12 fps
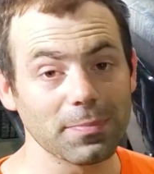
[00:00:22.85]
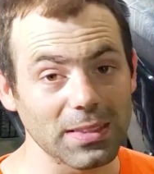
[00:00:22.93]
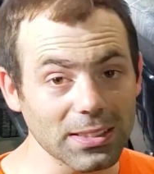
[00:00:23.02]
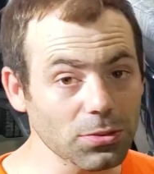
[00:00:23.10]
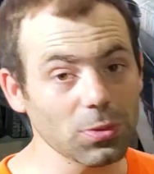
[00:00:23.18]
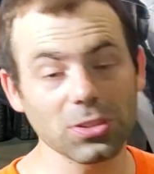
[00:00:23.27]

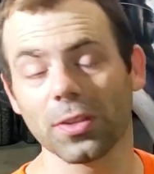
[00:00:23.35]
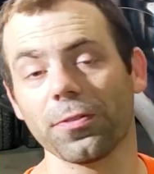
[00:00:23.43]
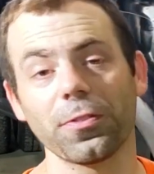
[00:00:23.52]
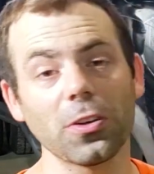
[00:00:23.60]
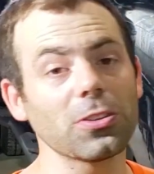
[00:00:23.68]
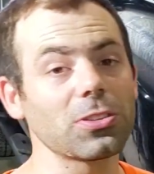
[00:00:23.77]
This was the
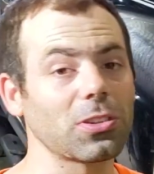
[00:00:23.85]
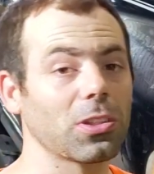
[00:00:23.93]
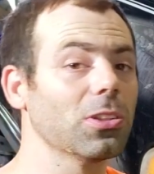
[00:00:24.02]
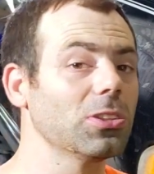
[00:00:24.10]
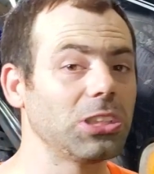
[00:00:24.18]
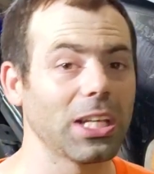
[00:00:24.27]
first
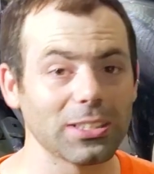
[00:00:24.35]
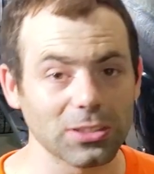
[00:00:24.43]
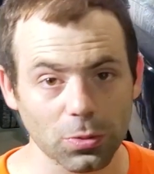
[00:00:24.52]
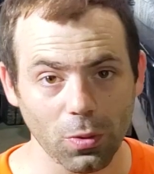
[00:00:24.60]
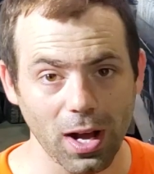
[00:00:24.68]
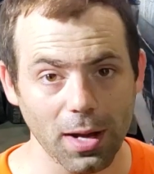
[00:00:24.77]
third gen
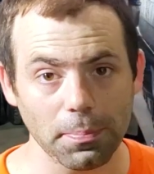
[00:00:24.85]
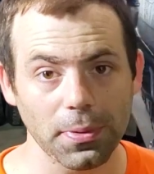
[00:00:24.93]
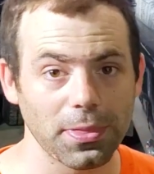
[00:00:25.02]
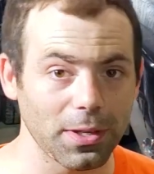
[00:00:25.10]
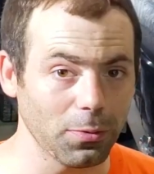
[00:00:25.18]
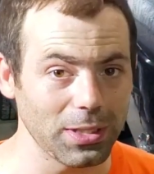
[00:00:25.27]

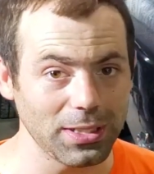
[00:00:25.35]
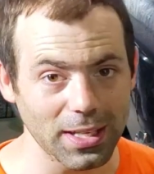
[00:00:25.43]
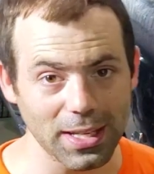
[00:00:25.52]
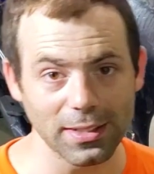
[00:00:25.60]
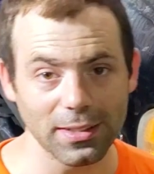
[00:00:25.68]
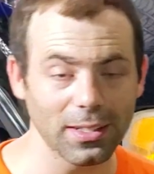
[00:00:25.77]
swap that we
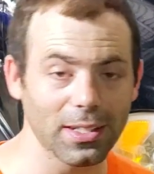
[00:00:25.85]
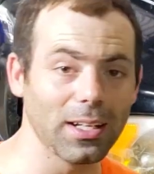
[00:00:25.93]
did.